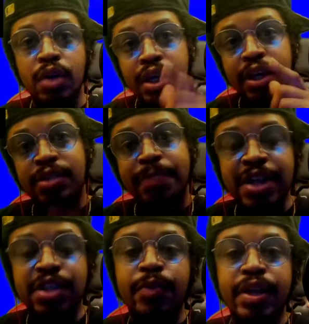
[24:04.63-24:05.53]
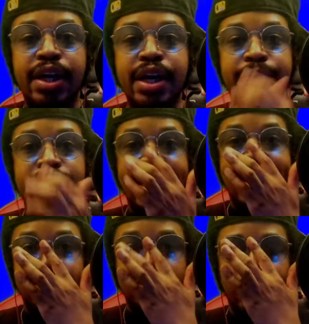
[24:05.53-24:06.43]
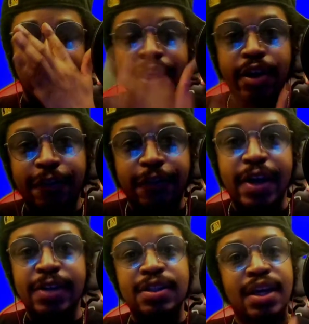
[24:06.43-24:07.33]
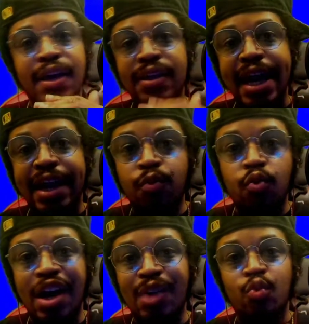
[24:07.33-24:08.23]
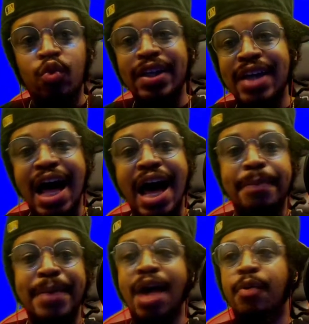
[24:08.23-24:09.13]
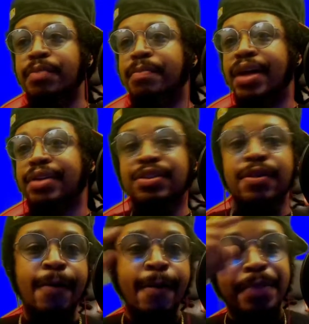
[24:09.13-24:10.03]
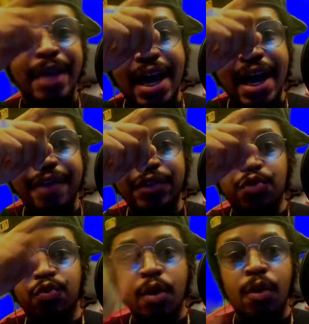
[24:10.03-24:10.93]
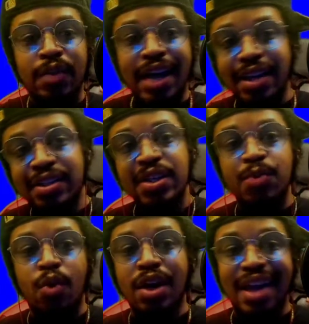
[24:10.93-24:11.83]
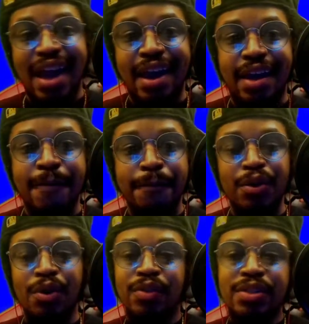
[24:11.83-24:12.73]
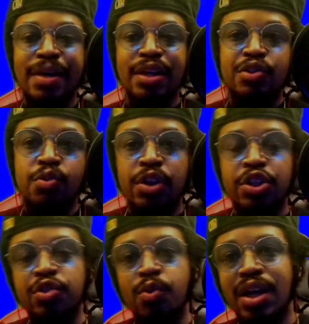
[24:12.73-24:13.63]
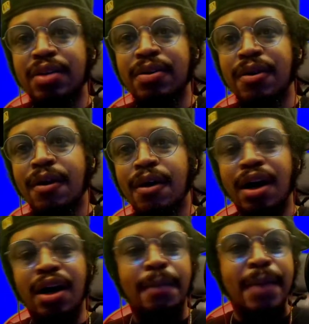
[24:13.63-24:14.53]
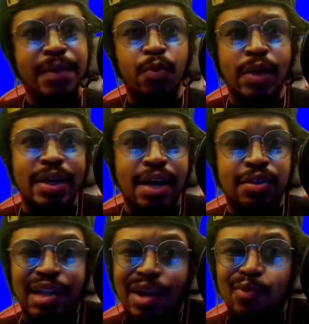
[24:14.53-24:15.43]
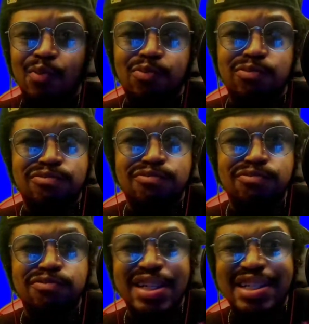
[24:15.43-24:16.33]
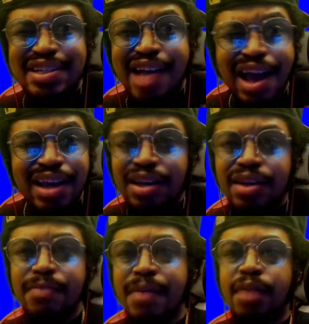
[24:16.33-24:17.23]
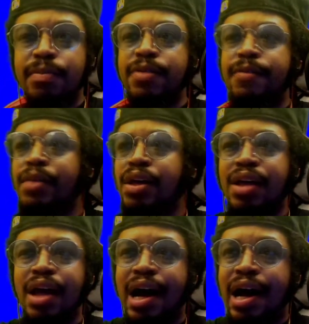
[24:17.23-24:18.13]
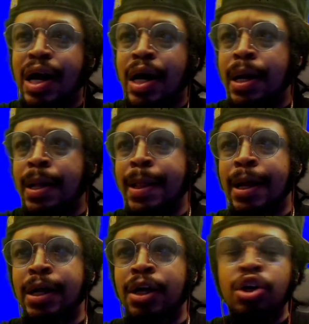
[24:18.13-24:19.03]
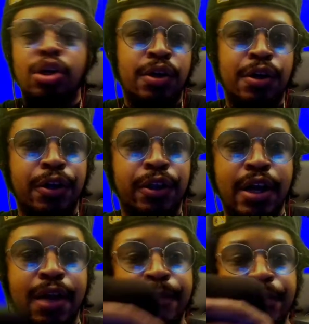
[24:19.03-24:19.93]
especially when it comes down to an interface that can run really high-powered mics. I have this Rode NT1A. It's about a 220. Maybe it went down to like 190, maybe. Hooked up.